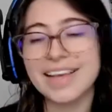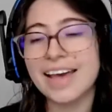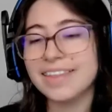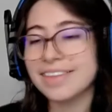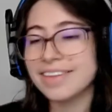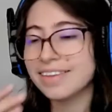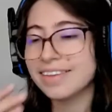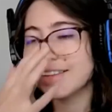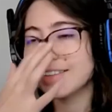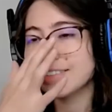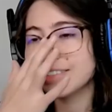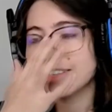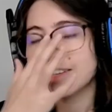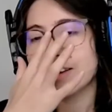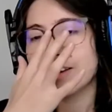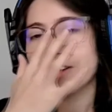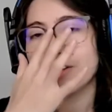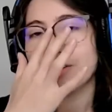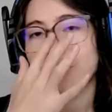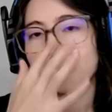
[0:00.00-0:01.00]
Yes, I think
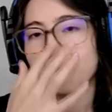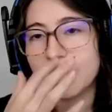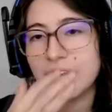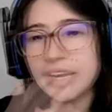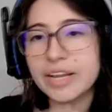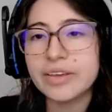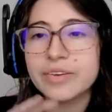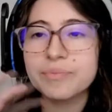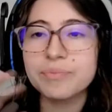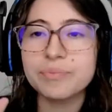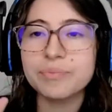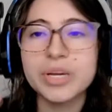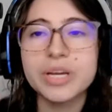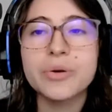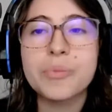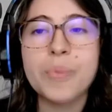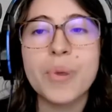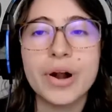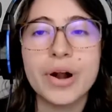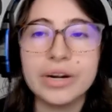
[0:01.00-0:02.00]
that's a
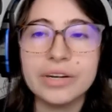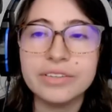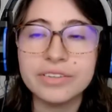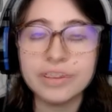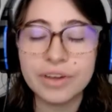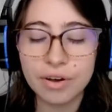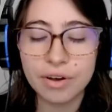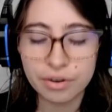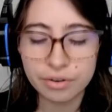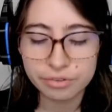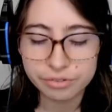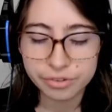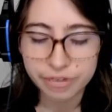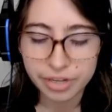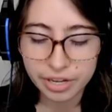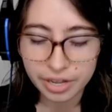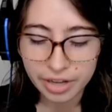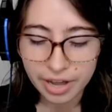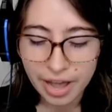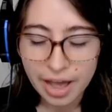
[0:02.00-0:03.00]
really big part
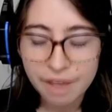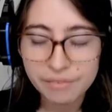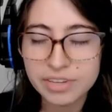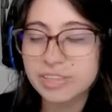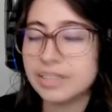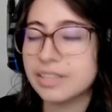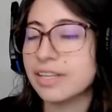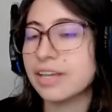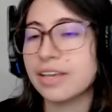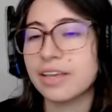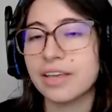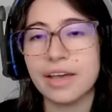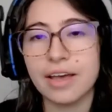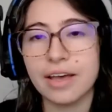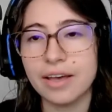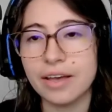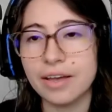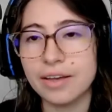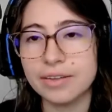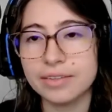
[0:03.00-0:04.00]
of uh, having
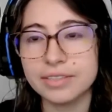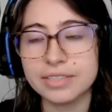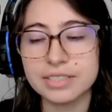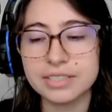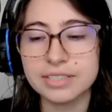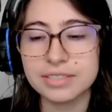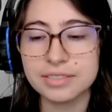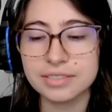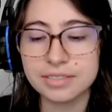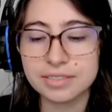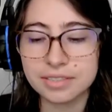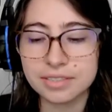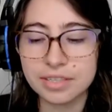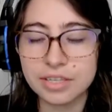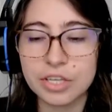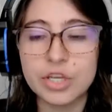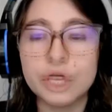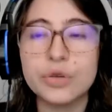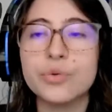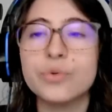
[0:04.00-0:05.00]
like uh,
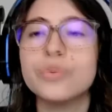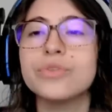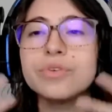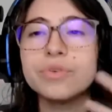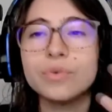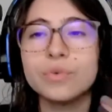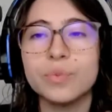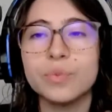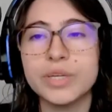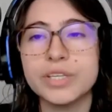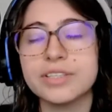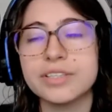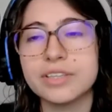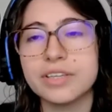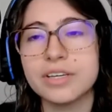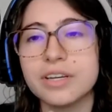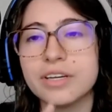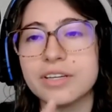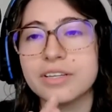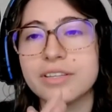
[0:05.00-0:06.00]
this youth
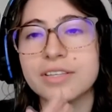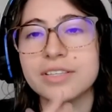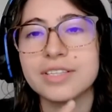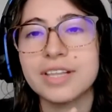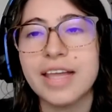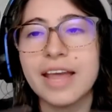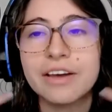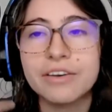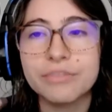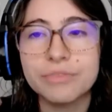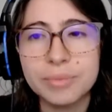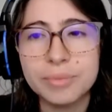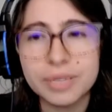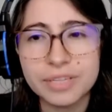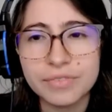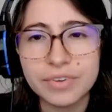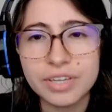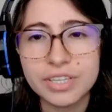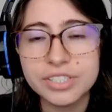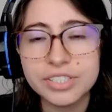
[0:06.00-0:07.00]
with uh, this
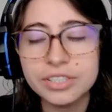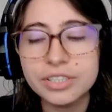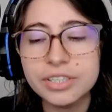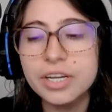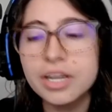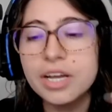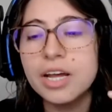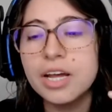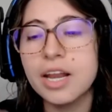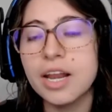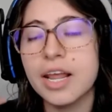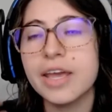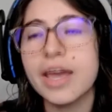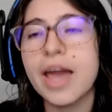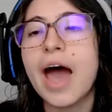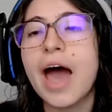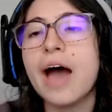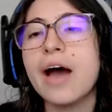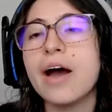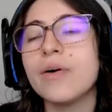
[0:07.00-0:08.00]
lack of motivation,
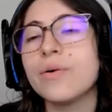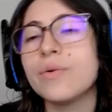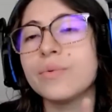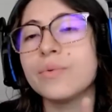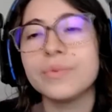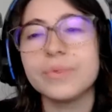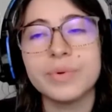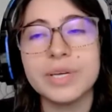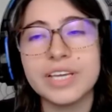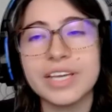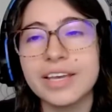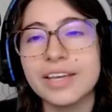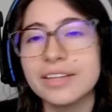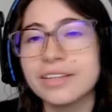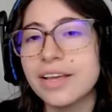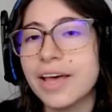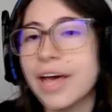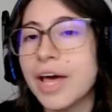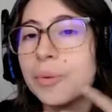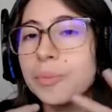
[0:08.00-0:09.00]
like how
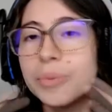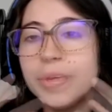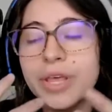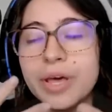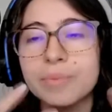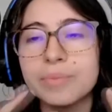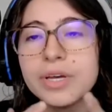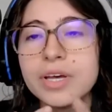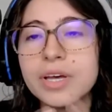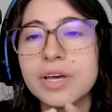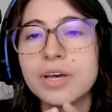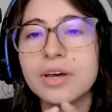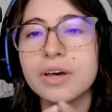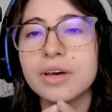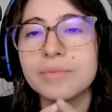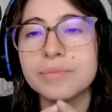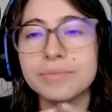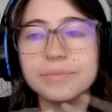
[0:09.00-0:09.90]
we can help them